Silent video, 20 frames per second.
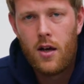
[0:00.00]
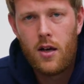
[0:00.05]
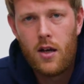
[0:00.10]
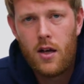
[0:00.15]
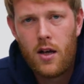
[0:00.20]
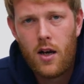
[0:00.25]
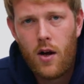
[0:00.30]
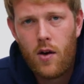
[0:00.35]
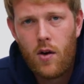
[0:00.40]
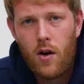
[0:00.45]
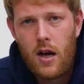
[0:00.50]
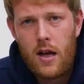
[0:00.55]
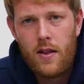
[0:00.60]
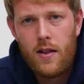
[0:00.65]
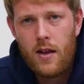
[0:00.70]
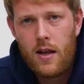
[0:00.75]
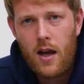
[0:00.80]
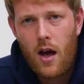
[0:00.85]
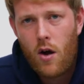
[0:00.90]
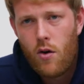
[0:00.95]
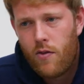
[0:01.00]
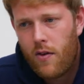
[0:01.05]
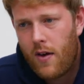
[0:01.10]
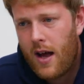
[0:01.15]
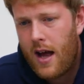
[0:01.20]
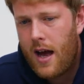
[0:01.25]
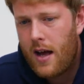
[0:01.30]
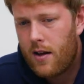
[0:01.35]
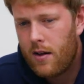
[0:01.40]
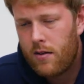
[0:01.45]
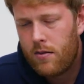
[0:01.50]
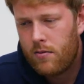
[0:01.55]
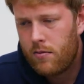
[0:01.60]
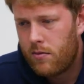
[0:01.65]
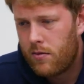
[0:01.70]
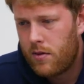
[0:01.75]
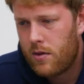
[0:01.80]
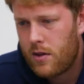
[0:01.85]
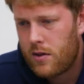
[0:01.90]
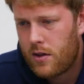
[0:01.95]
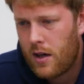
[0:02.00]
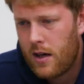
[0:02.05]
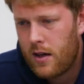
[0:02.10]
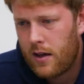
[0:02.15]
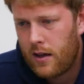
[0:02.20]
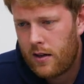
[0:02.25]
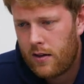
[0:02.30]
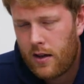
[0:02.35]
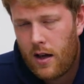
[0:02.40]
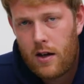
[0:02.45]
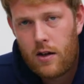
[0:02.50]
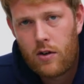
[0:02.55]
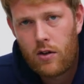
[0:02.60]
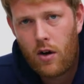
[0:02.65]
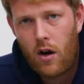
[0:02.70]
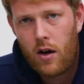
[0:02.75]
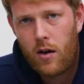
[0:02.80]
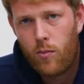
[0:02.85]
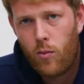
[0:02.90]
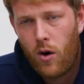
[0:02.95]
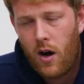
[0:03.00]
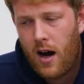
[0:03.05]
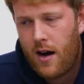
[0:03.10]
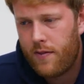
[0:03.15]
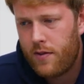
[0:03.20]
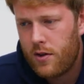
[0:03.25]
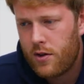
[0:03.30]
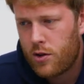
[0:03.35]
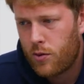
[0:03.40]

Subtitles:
you know, in the overhead and descending dead side and what have you.